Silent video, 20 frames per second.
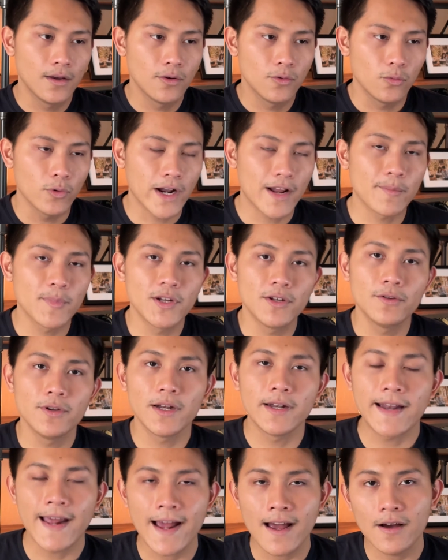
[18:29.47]
What I've been
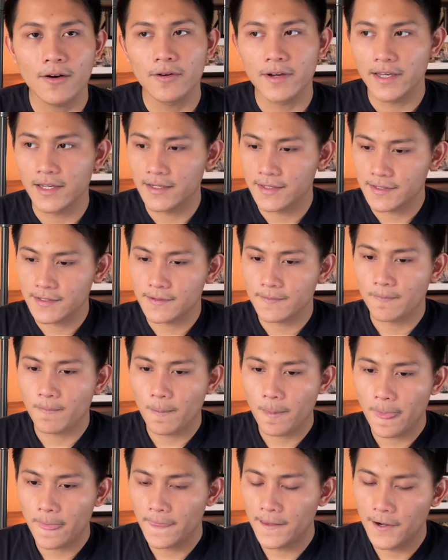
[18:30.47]
doing now is,
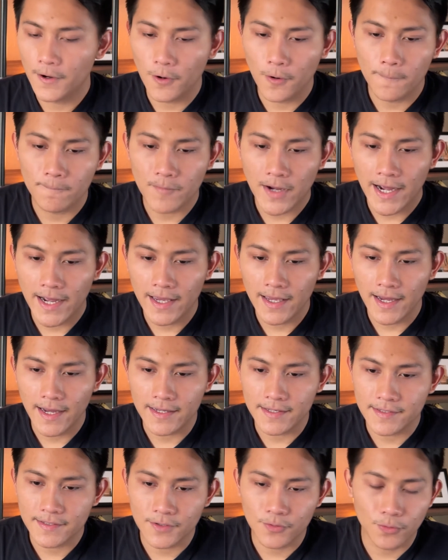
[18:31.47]

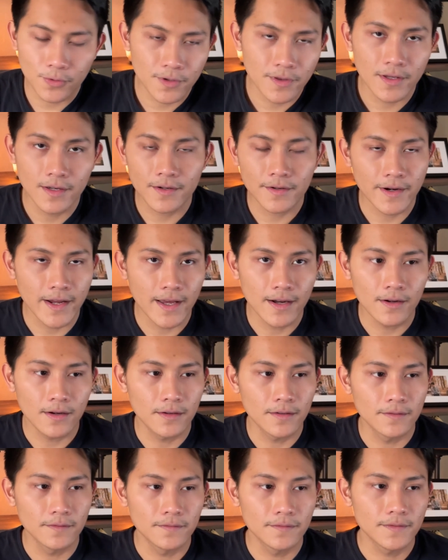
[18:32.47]
I score the internet
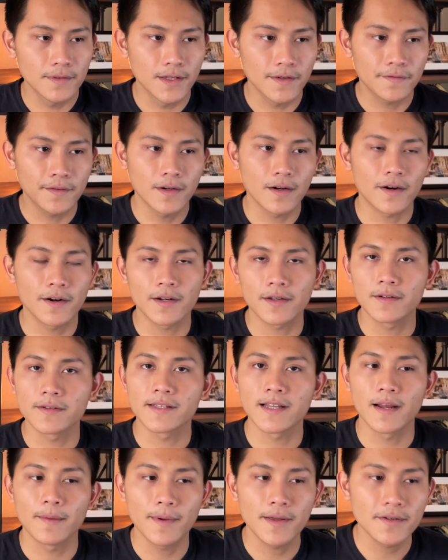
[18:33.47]
of different articles
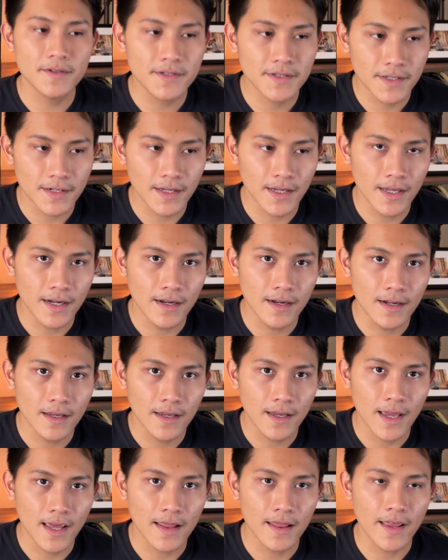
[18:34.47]
that I'm interested in,
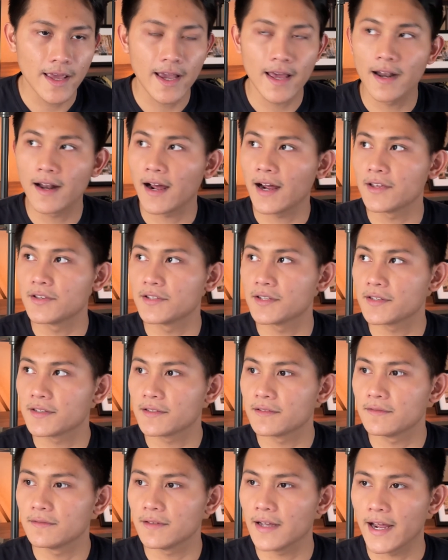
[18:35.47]
and then
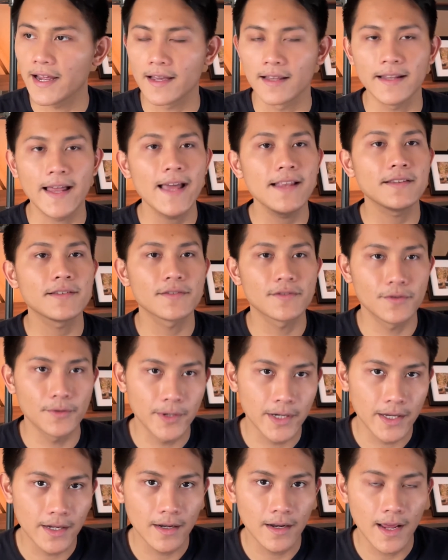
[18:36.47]
I glance through
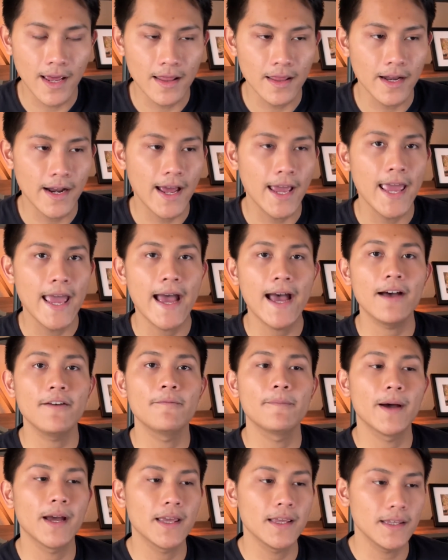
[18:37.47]
it, and then I
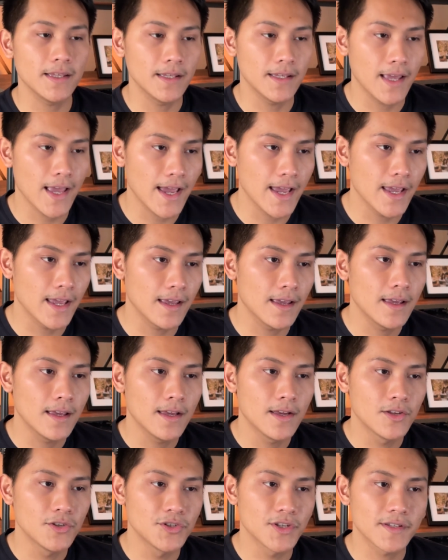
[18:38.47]
have my EA
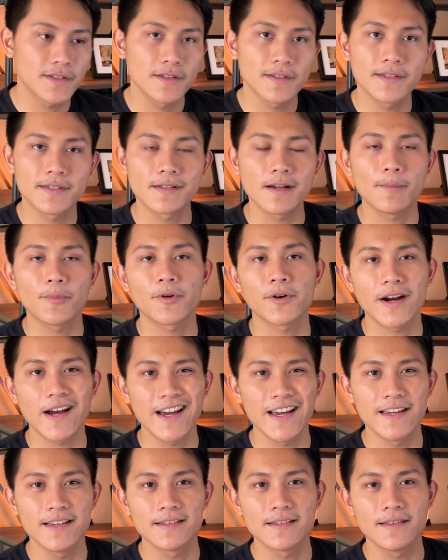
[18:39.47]
just
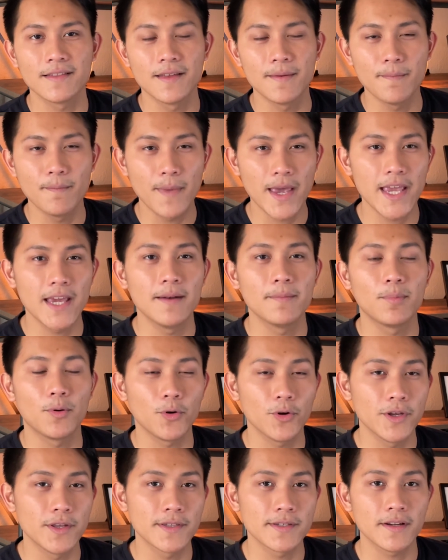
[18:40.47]
summarize the main
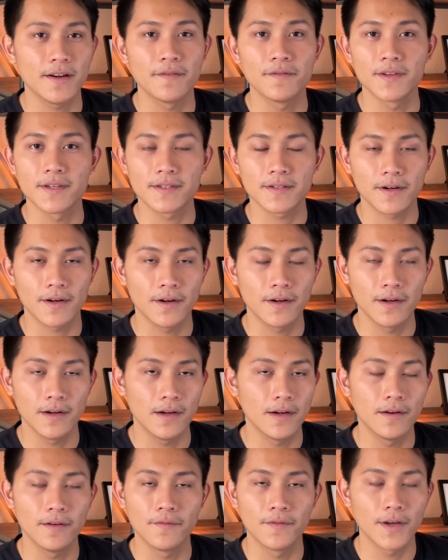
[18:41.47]
points of this
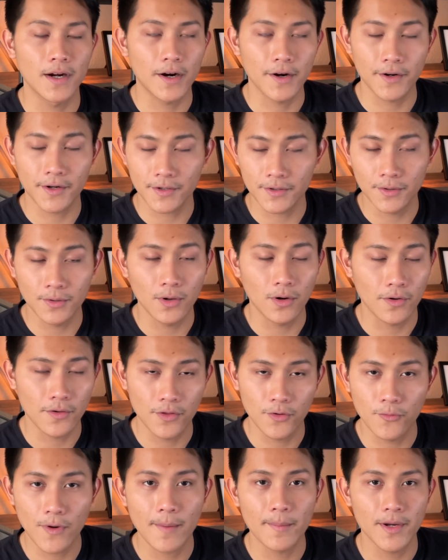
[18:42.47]
of the article or
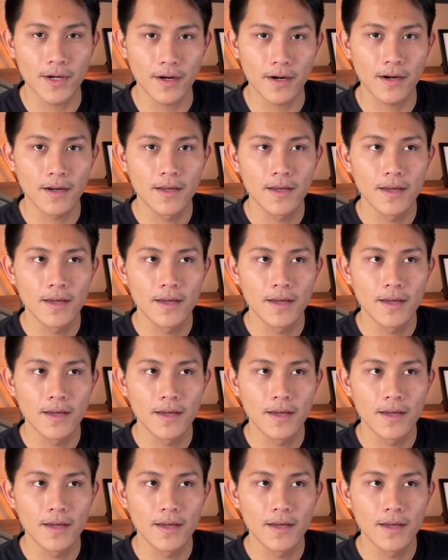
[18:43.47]
the webinar,